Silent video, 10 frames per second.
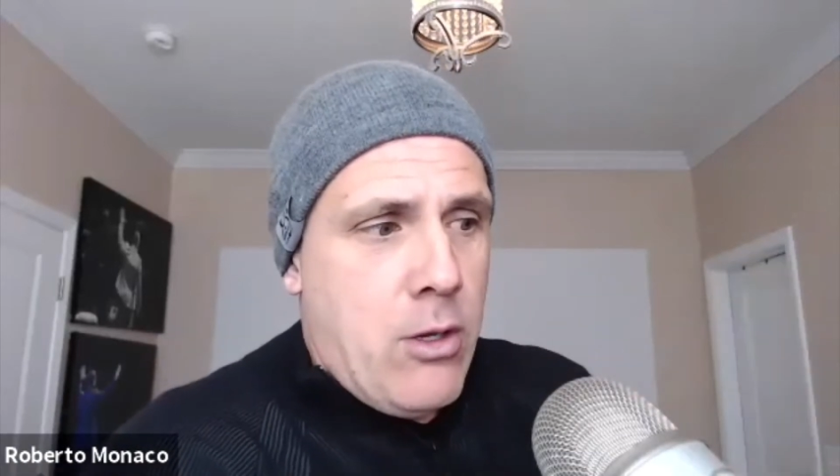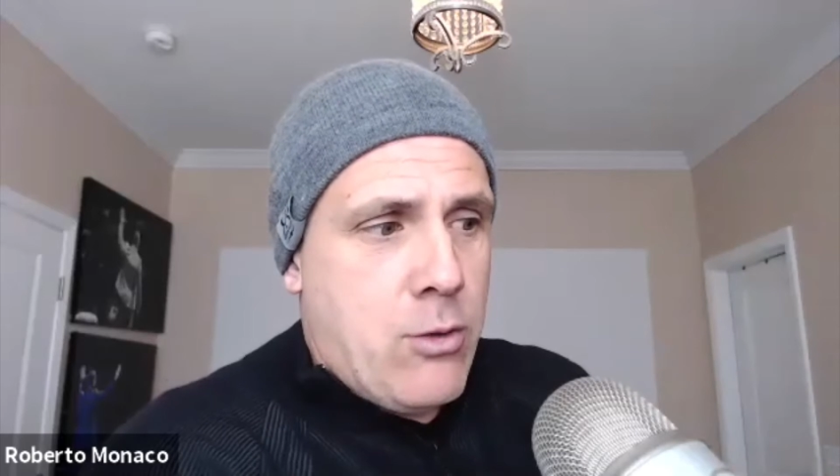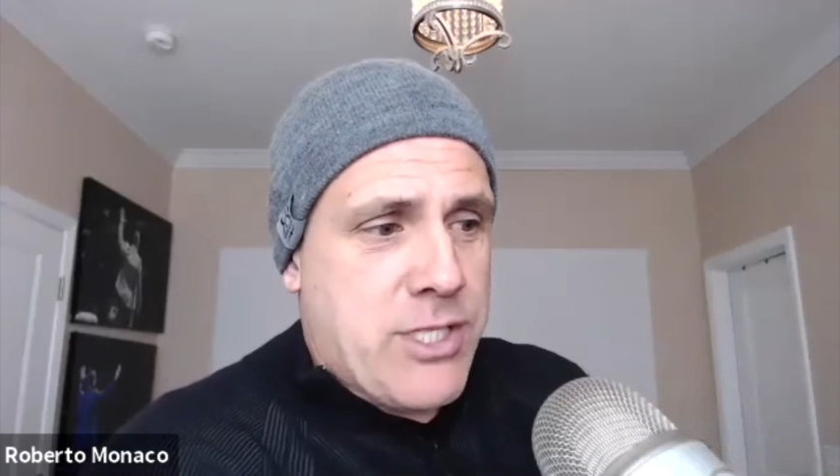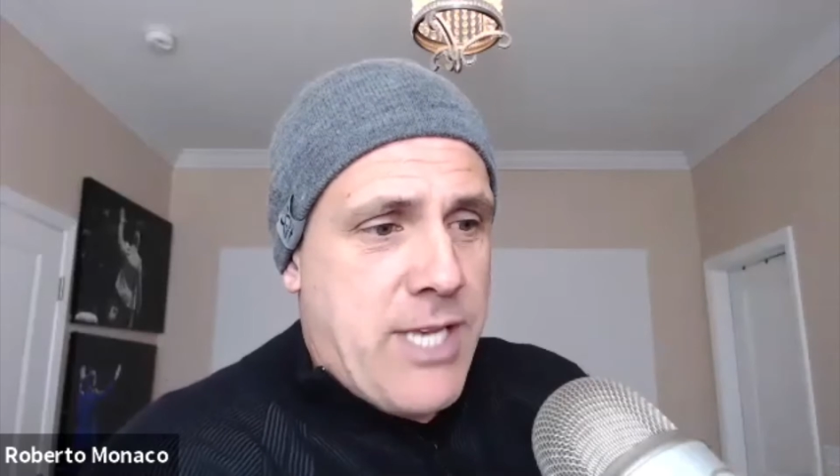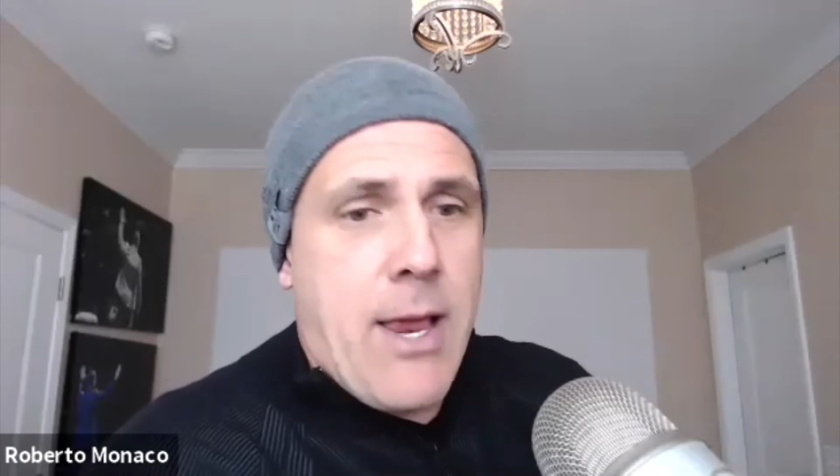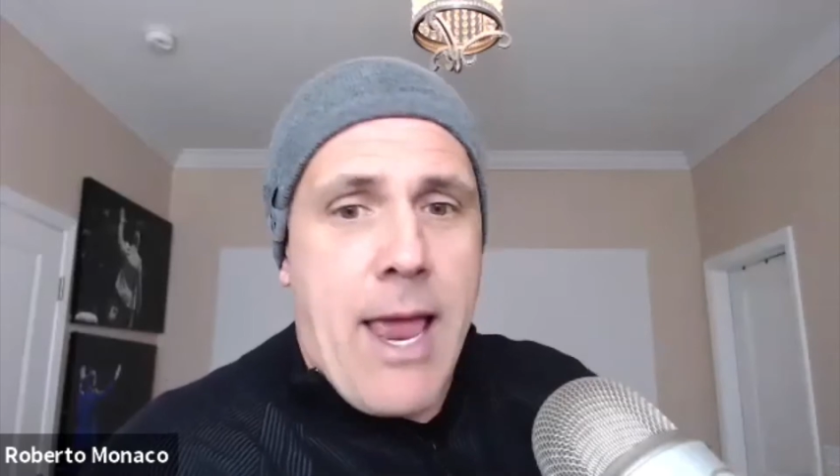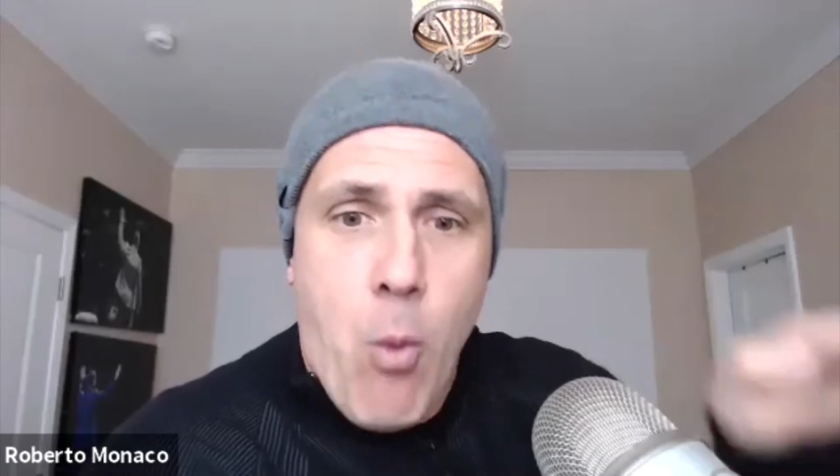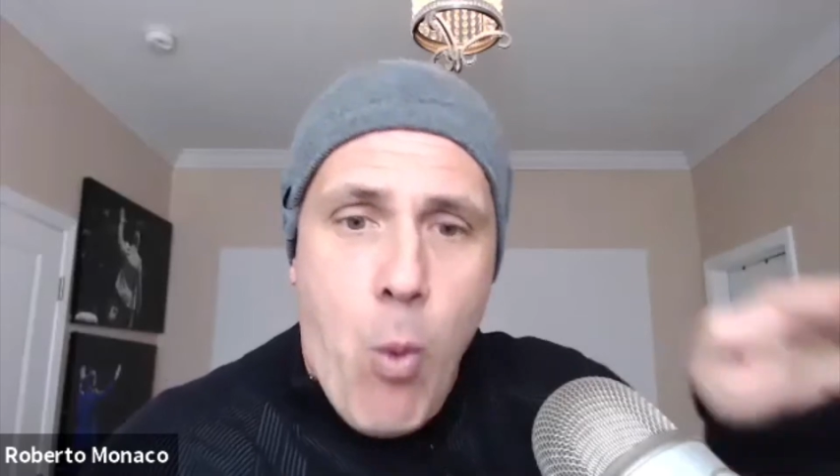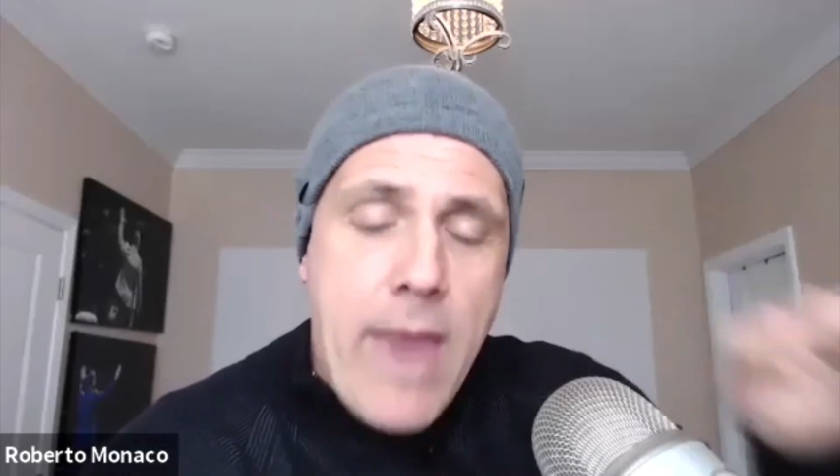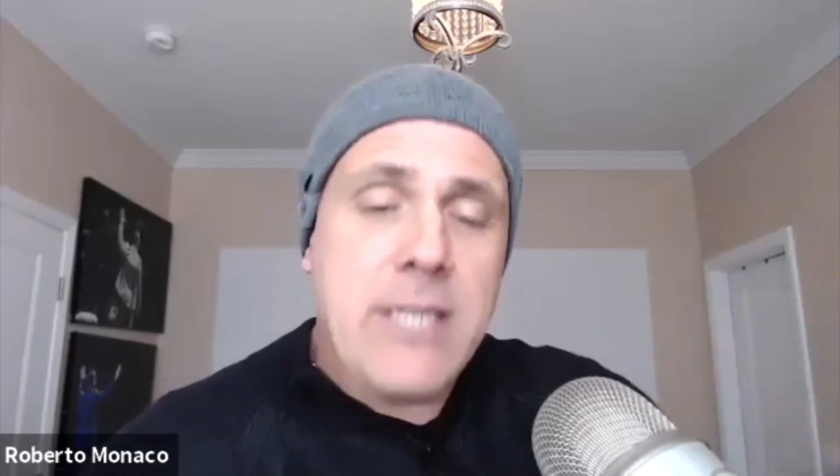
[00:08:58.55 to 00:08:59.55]
to say, okay,
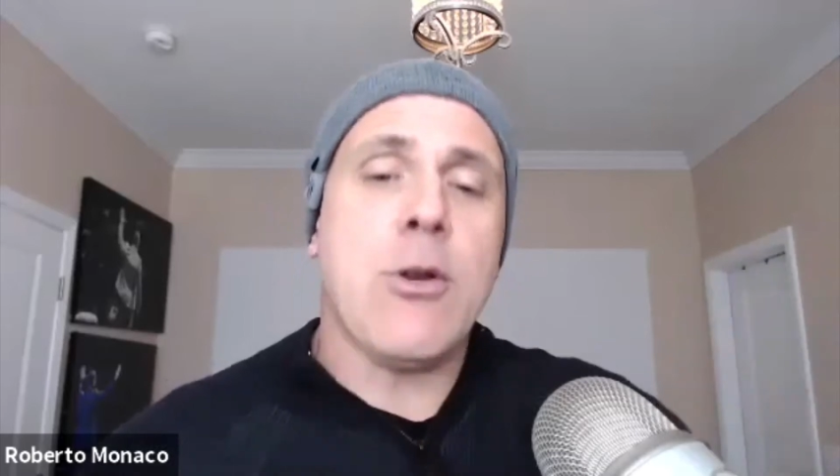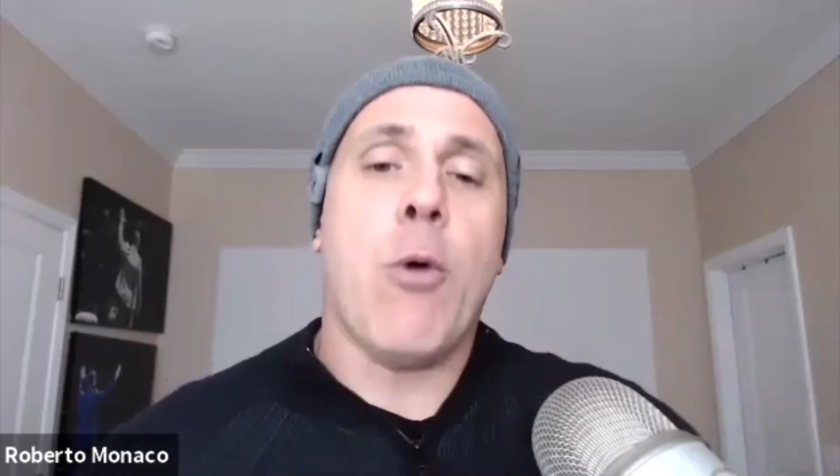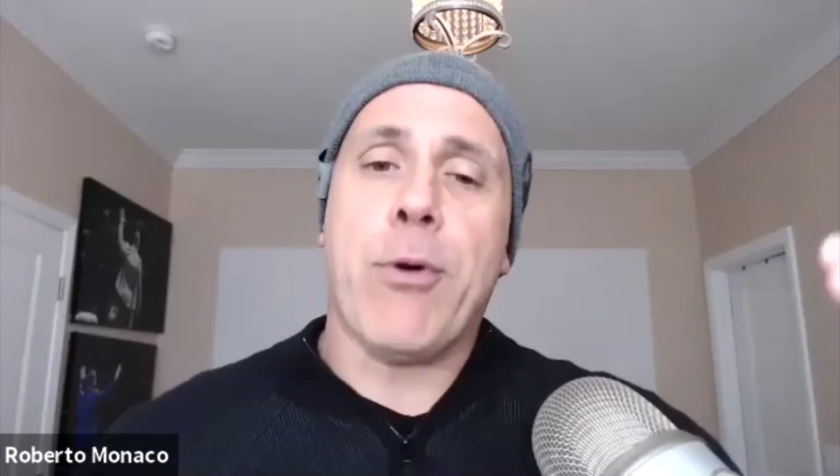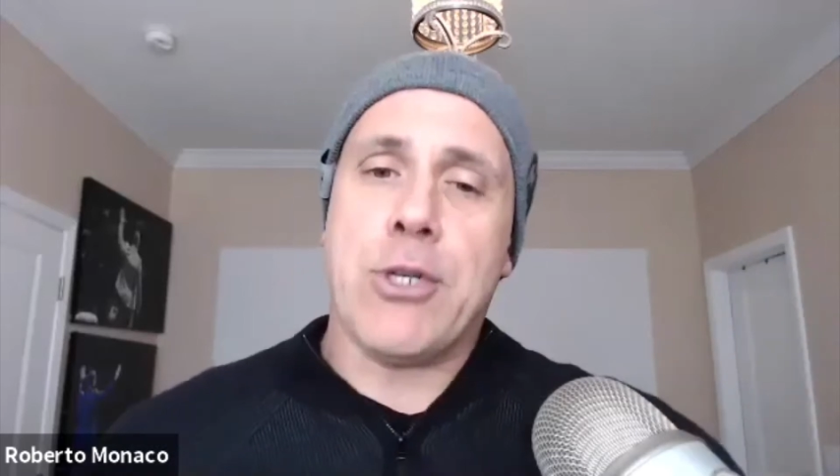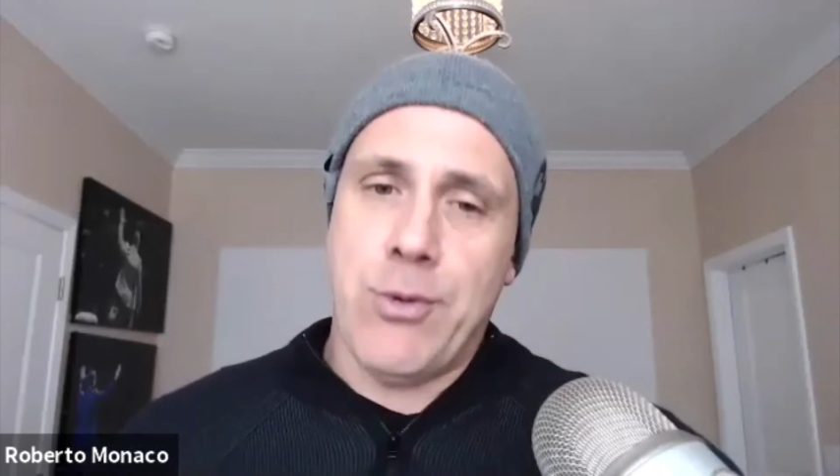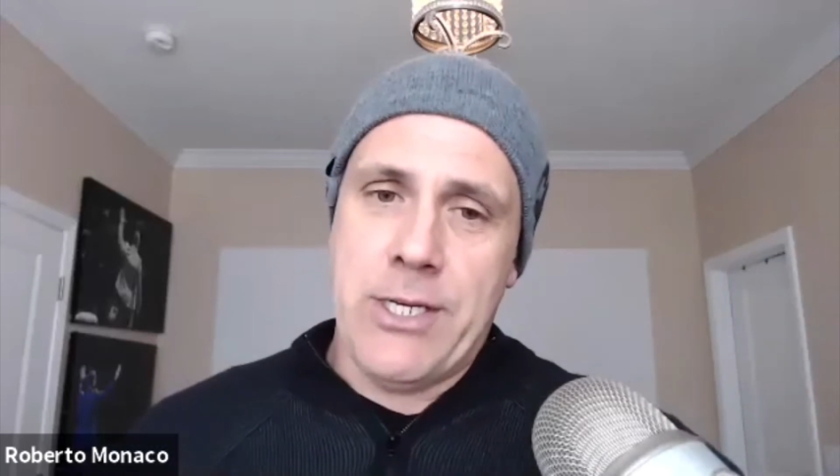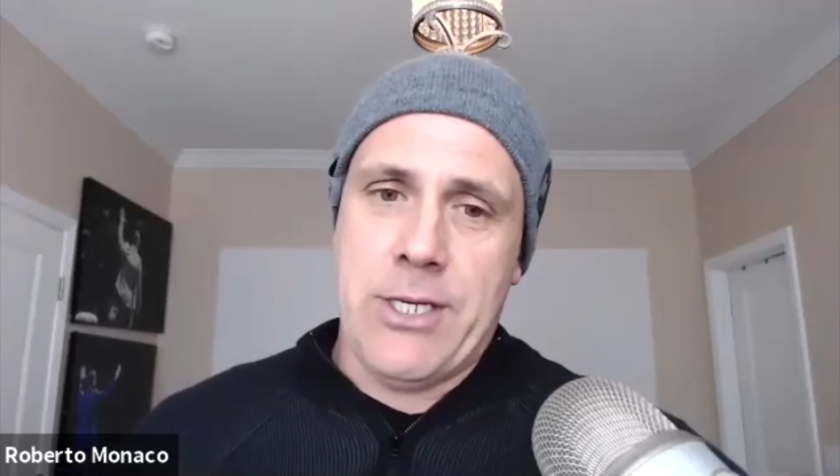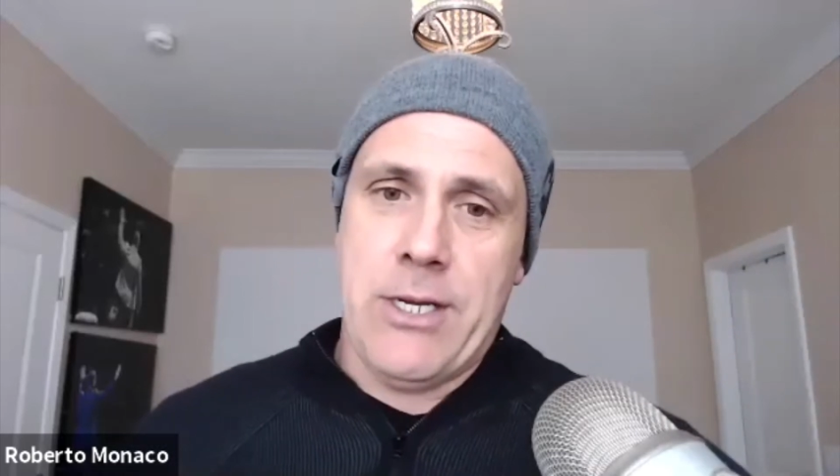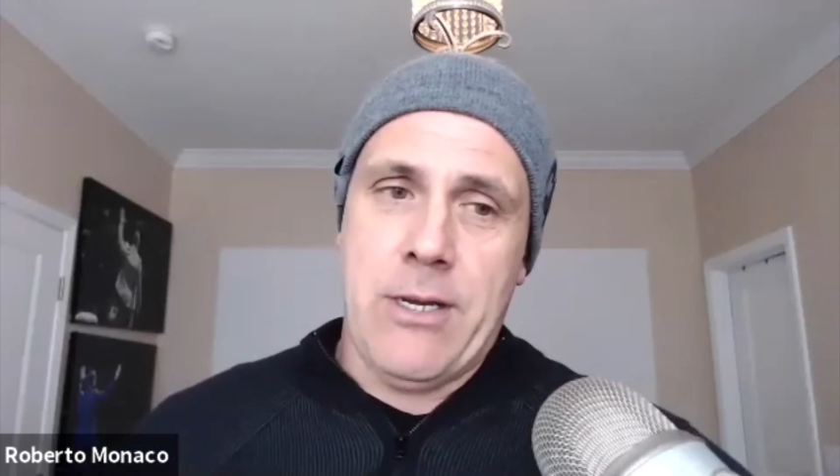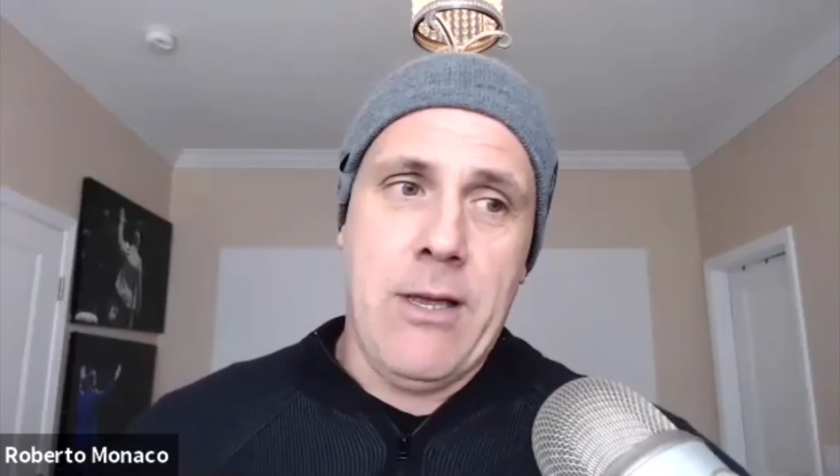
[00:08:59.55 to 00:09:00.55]
what is the
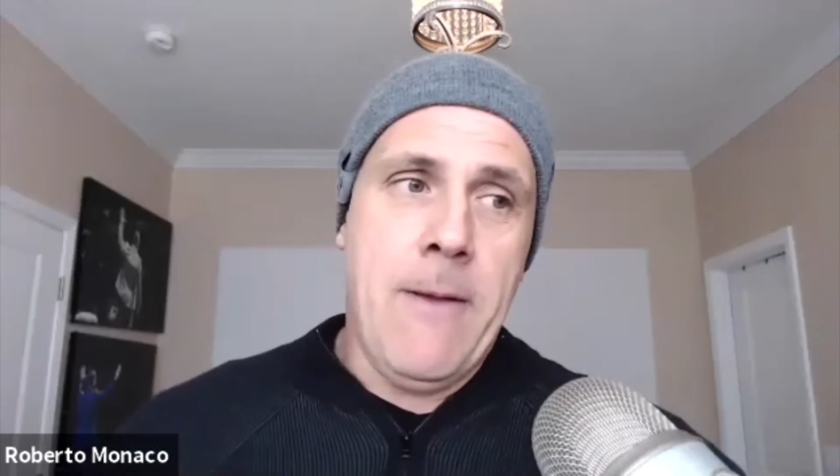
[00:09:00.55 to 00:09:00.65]
opportunity?